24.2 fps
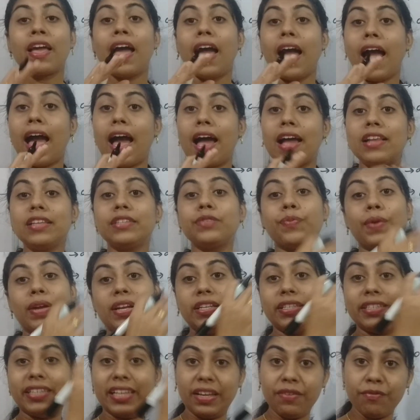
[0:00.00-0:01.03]
And
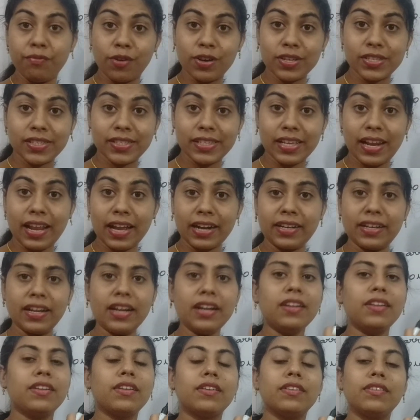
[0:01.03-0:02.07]
when team was selected,
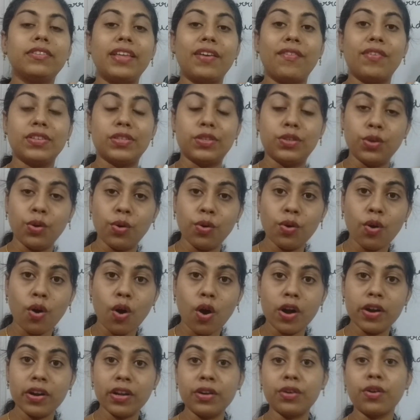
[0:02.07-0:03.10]
there was no
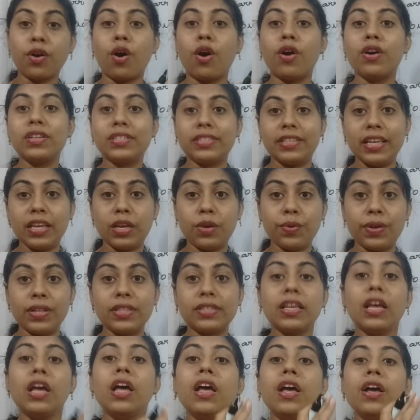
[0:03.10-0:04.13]
order or
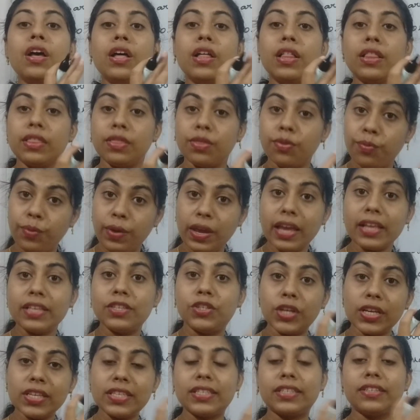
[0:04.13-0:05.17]
sequence. We
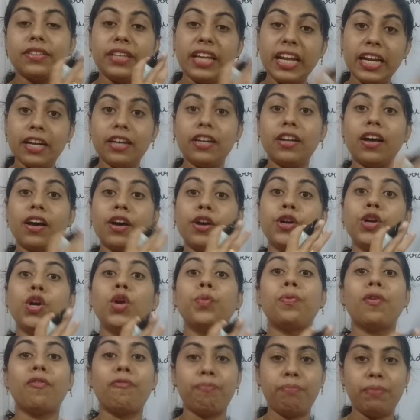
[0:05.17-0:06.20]
just needed a
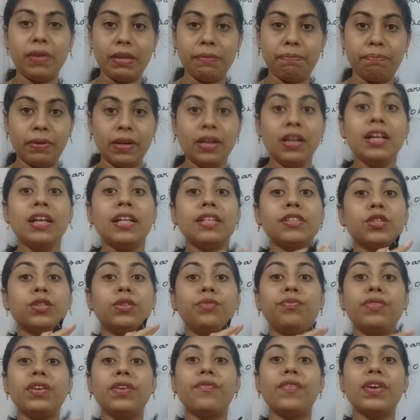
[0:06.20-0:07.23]
group of people. So
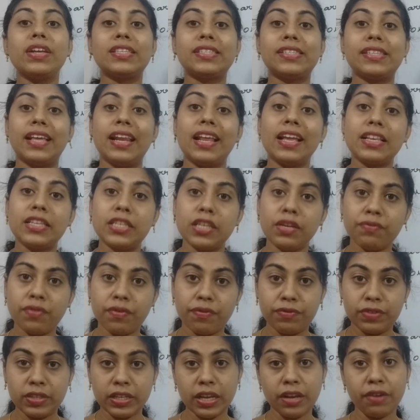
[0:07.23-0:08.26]
we were selecting
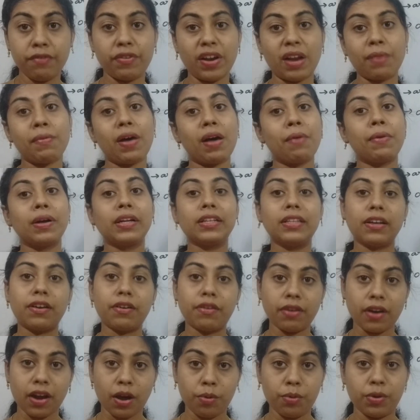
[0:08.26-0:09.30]
15 from among the
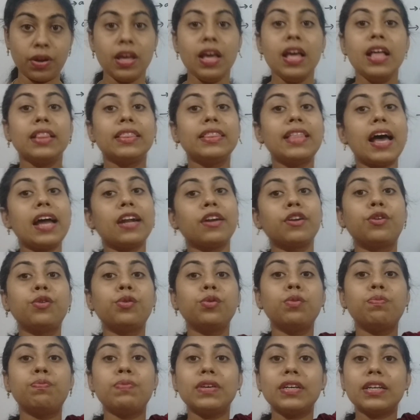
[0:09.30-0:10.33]
crowd. That
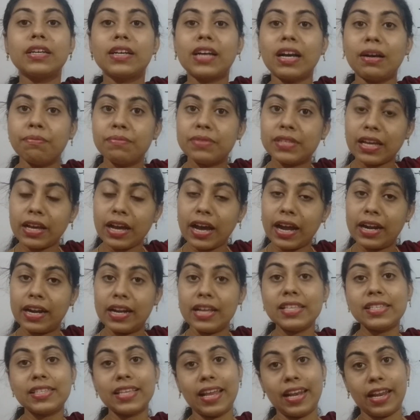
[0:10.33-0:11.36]
group comes
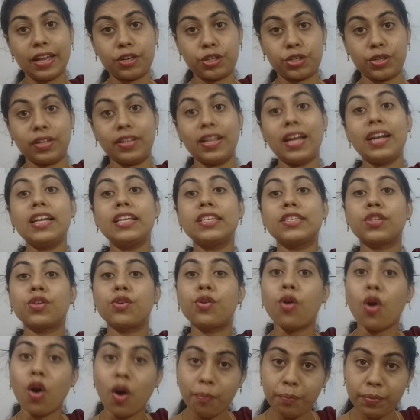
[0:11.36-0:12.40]
under selection. That is
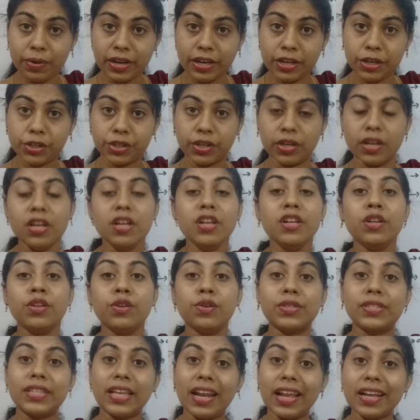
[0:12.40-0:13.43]
combination.
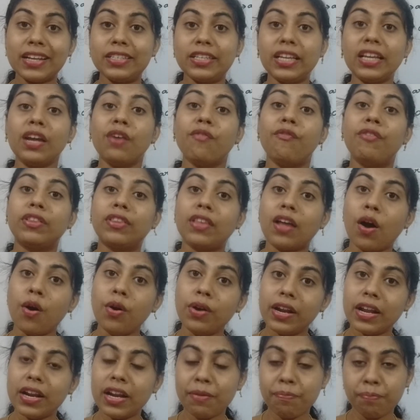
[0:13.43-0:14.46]
So selecting
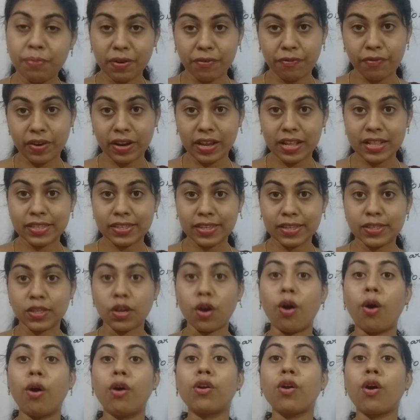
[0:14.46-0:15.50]
without any preferences
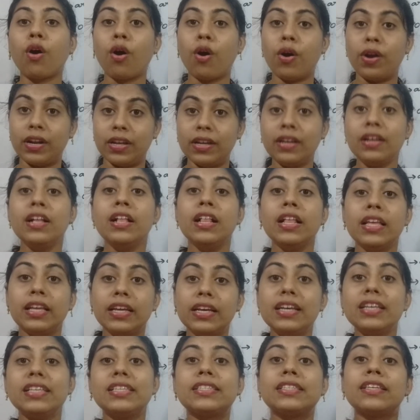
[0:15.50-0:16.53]
or order
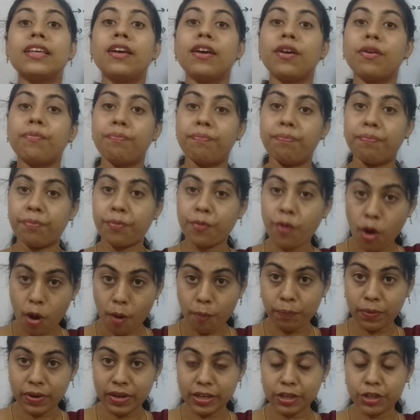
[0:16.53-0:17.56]
is
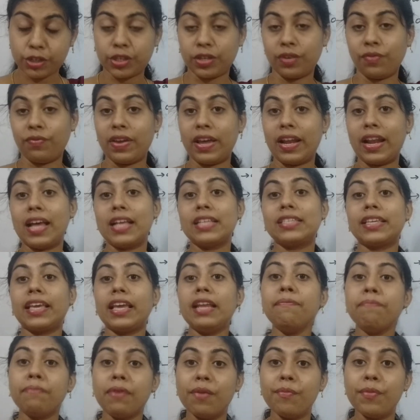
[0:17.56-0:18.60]
combination. Whereas
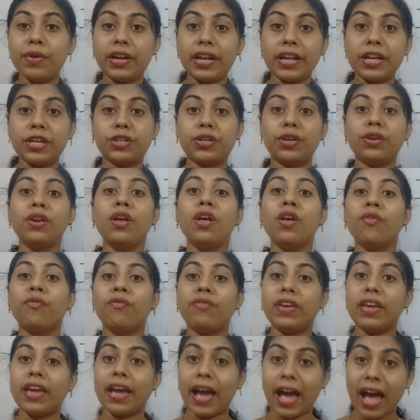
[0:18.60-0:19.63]
in permutation,
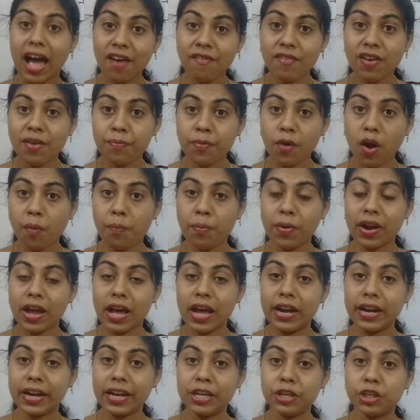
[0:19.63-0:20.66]
we have a proper
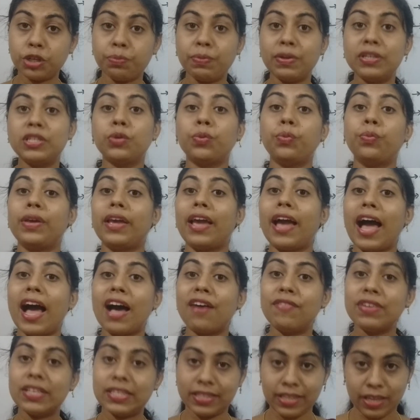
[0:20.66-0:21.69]
arrangement. We
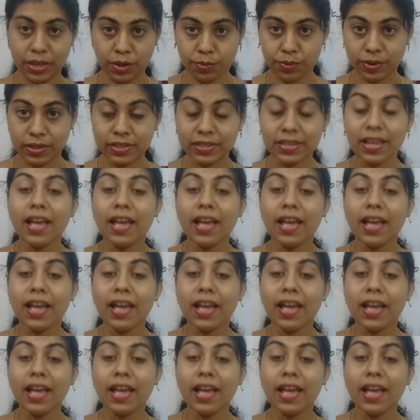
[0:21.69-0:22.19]
have a sequence.